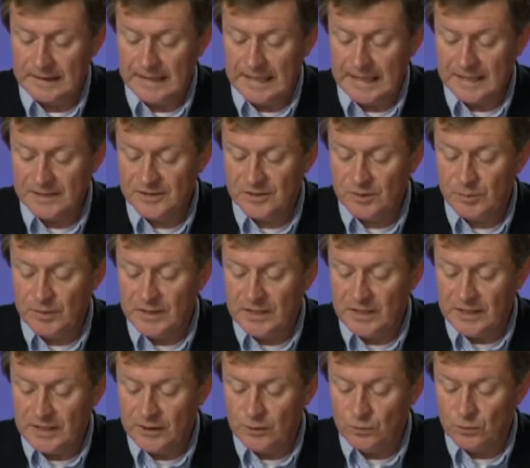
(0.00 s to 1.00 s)
has to be
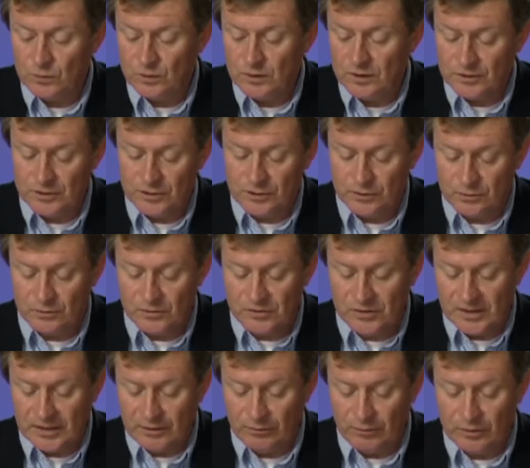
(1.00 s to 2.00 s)
equal to
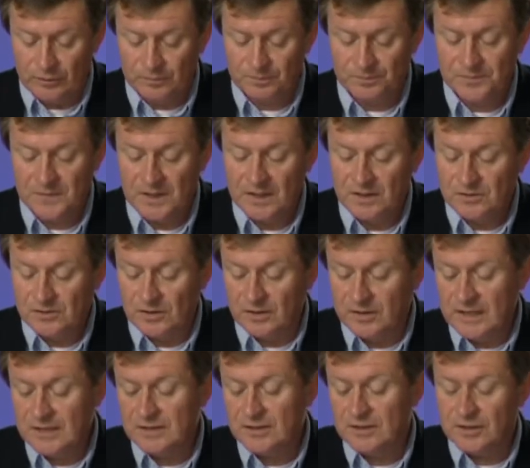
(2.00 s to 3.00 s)
0. So
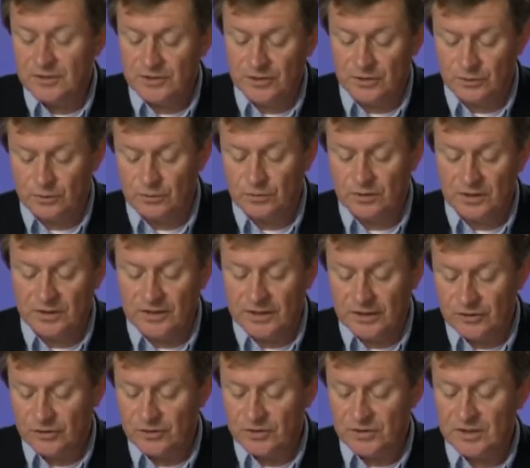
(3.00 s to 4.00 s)
these are the two
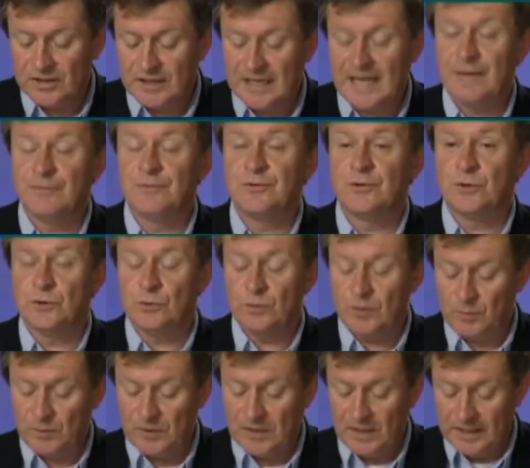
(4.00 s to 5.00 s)
conditions that have to
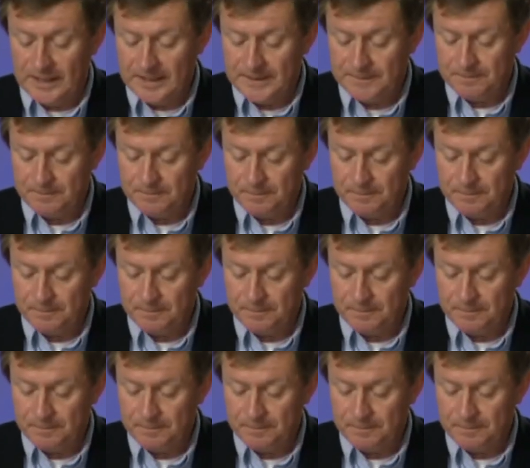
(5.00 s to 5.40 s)
apply.